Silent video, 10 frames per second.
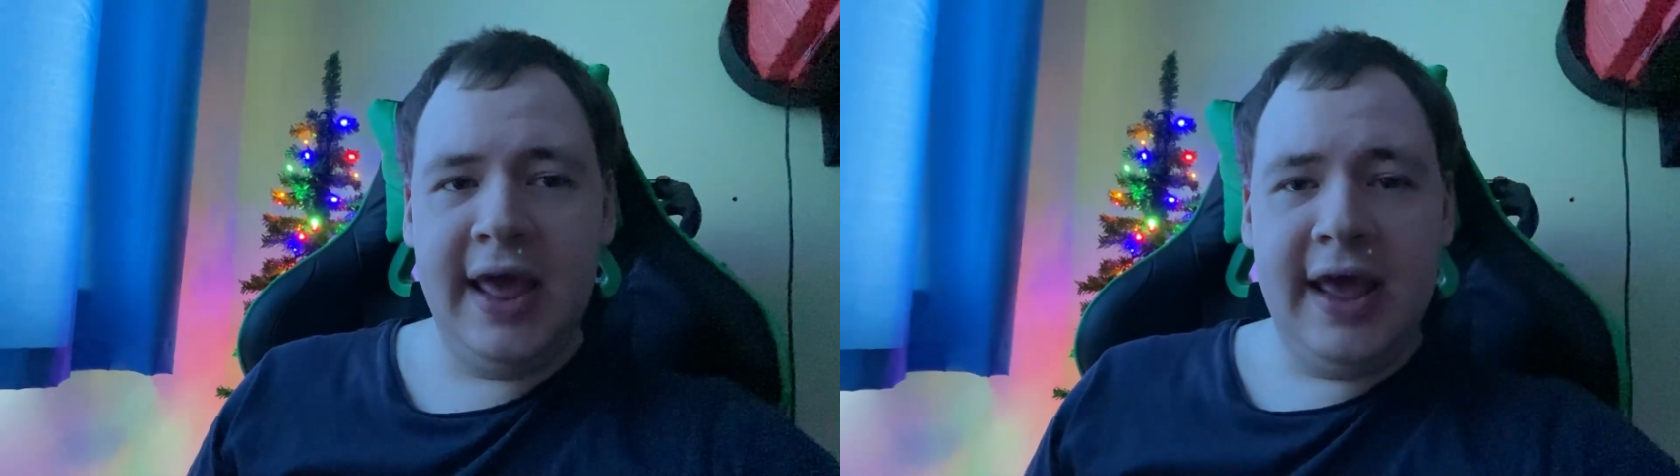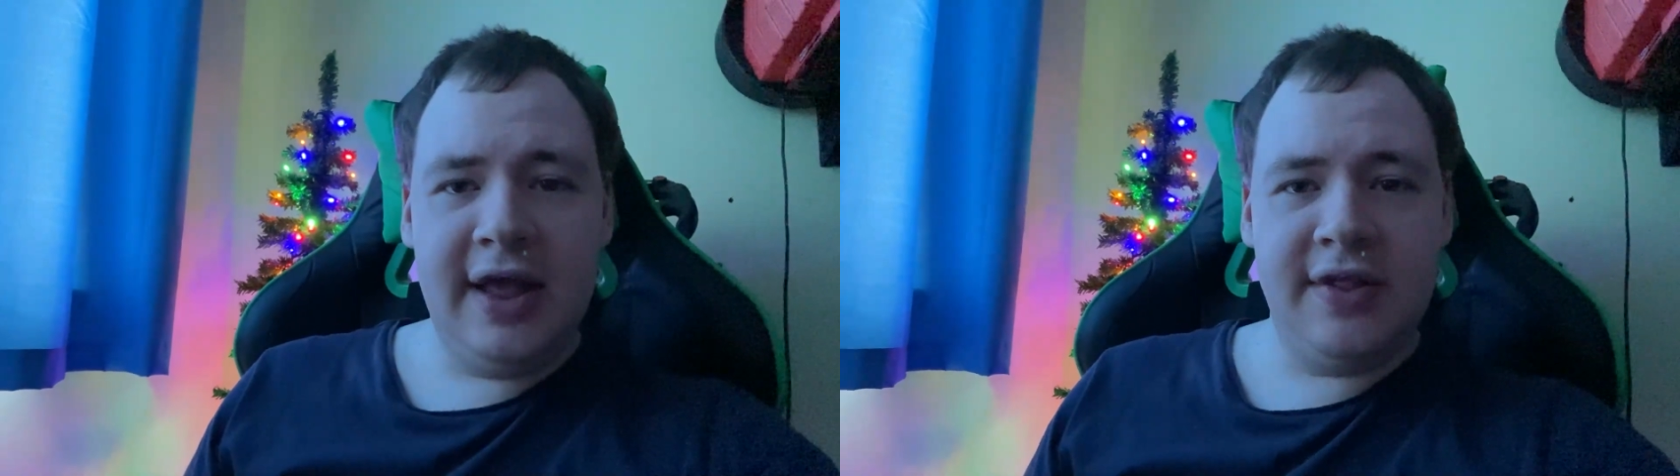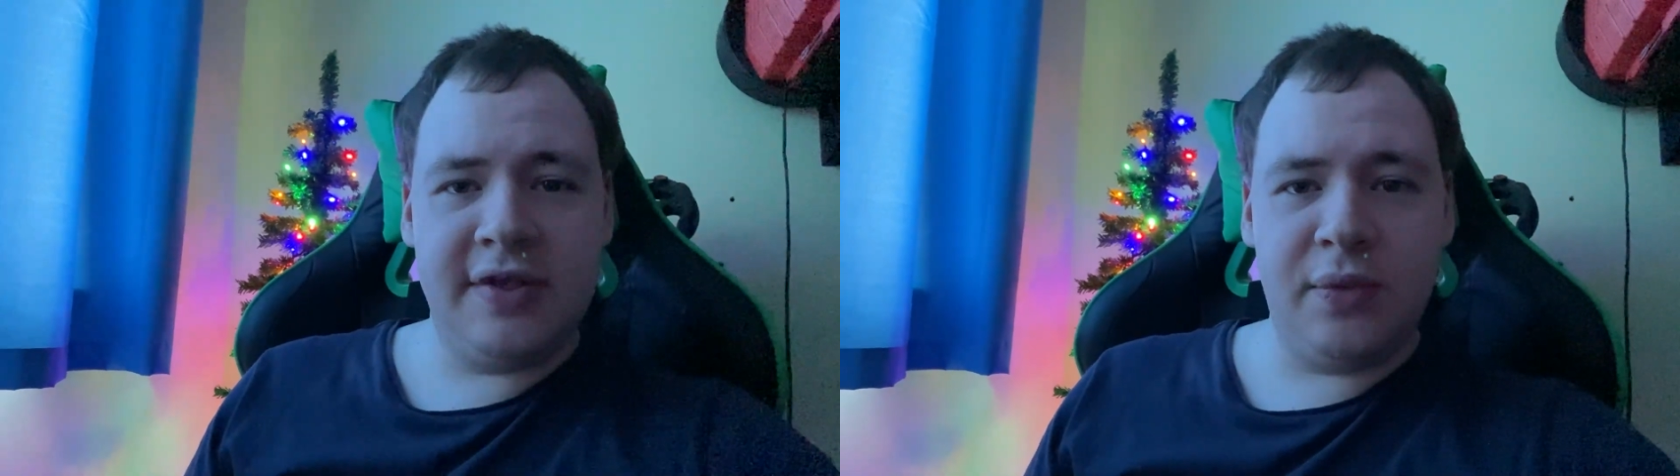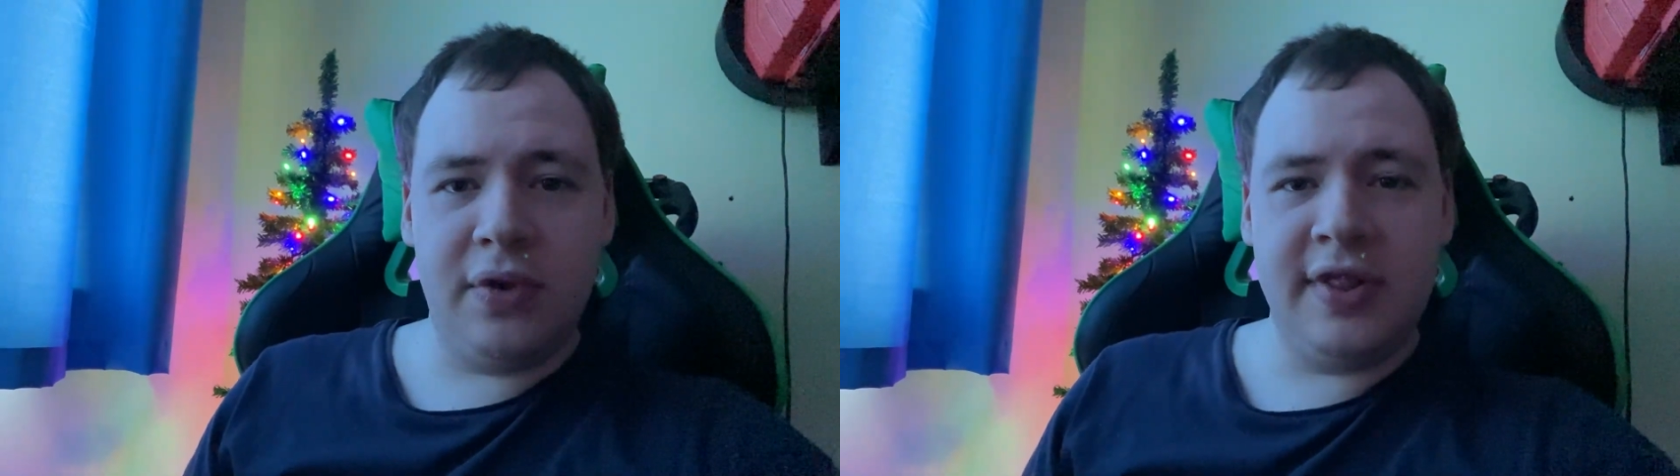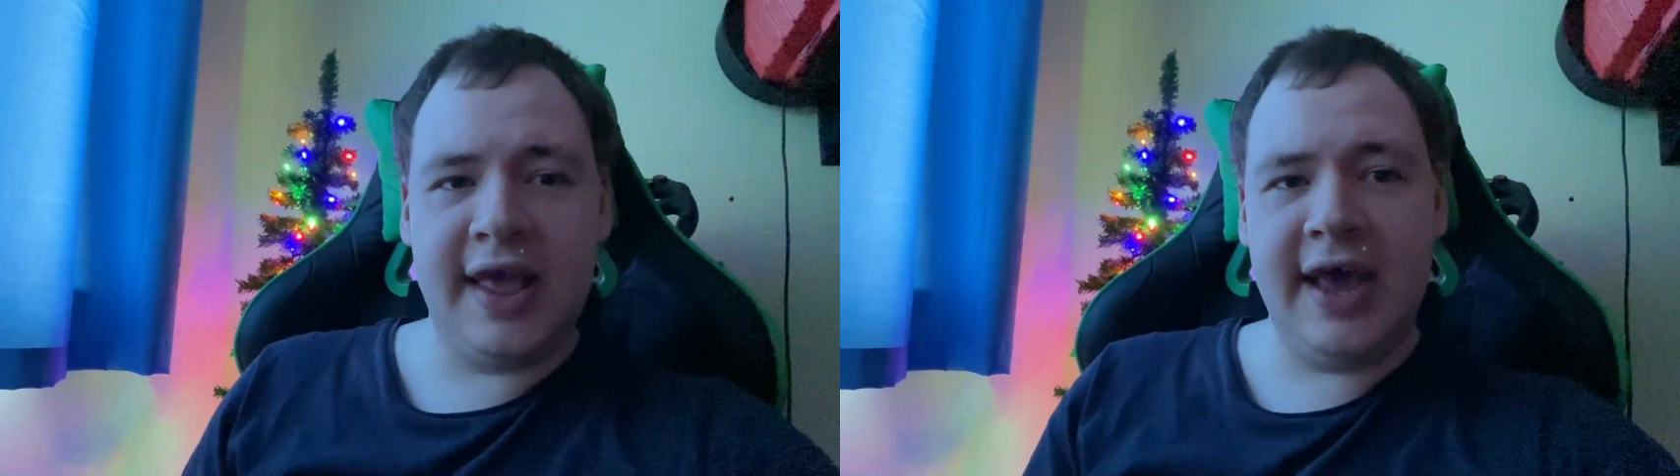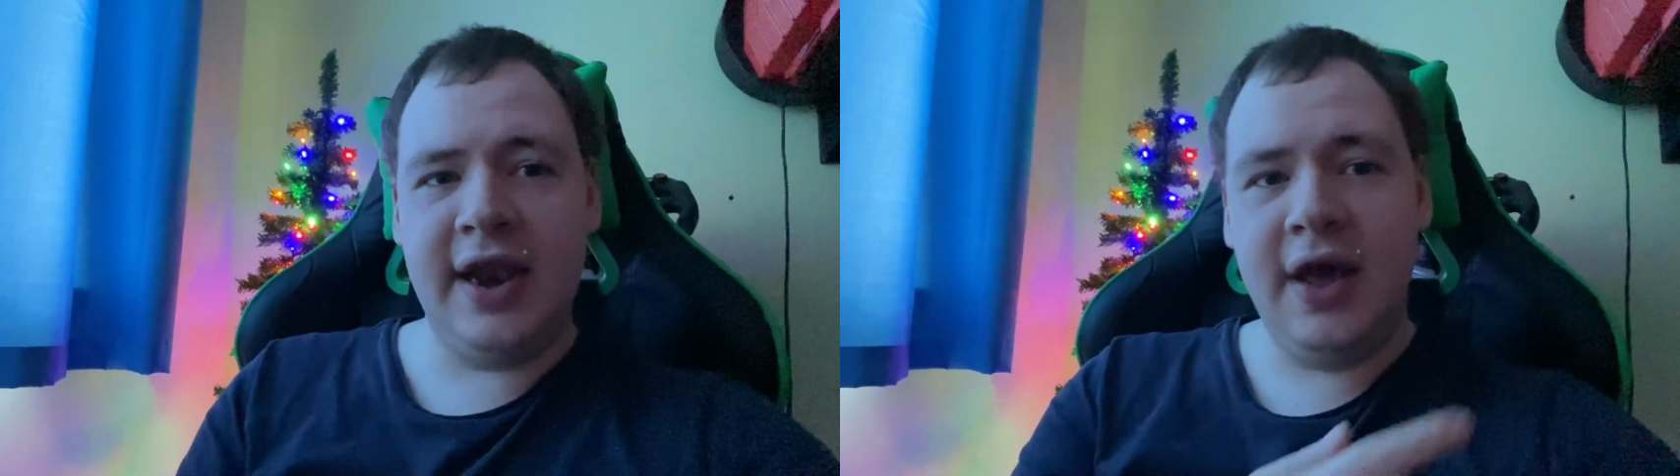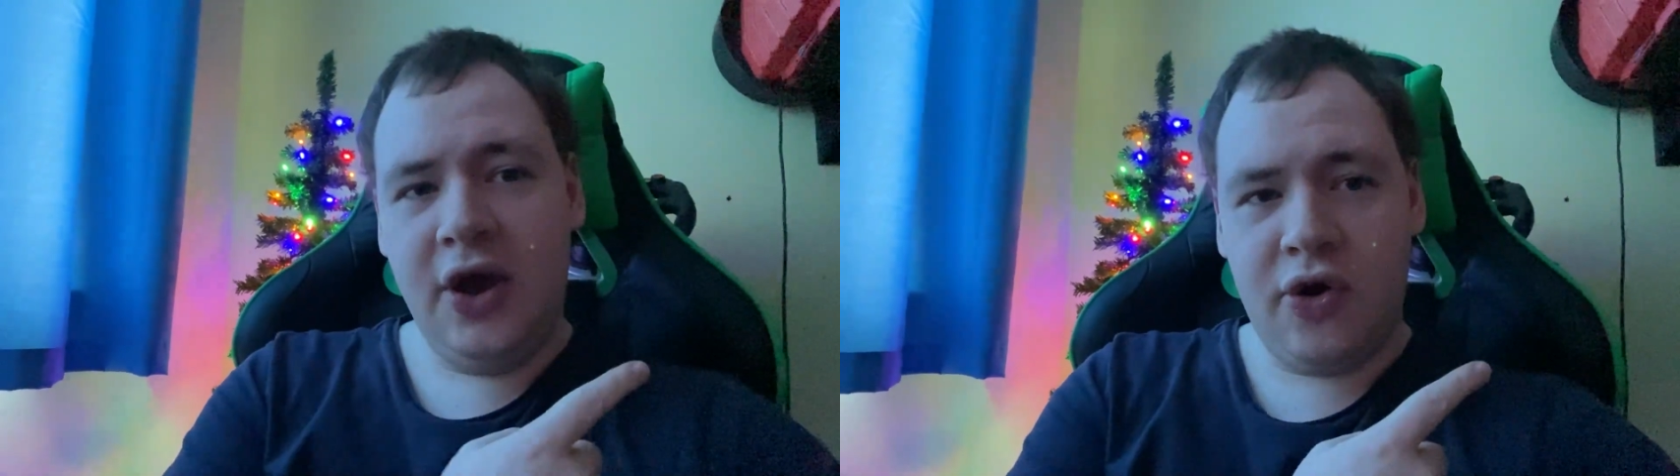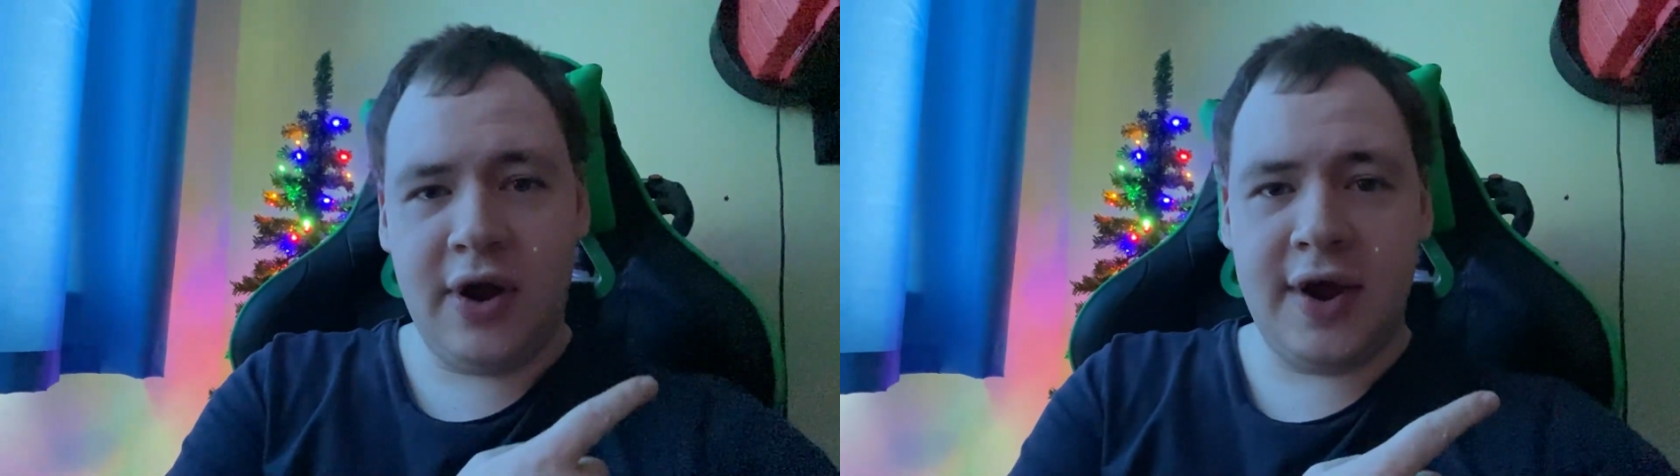is once again
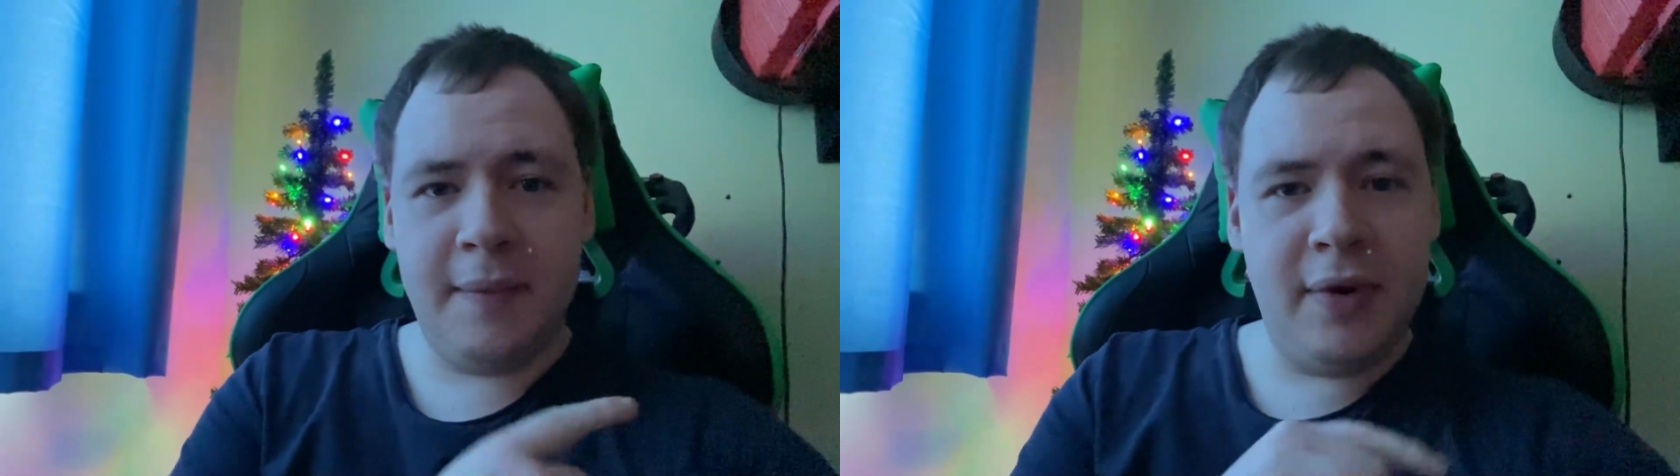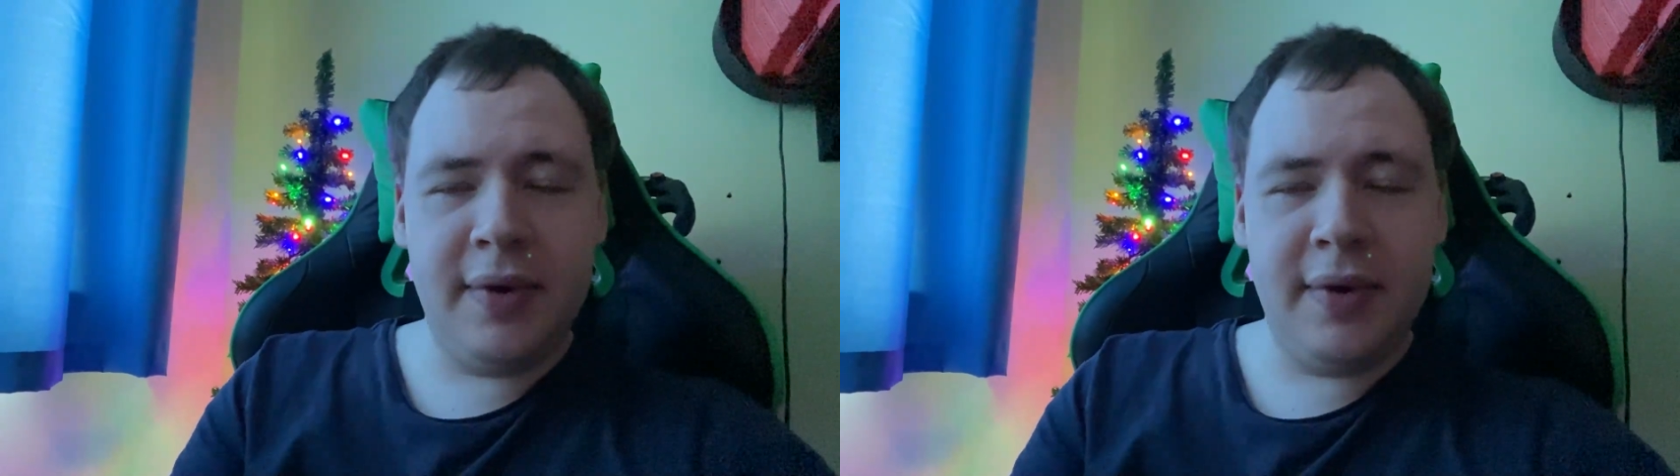crack up my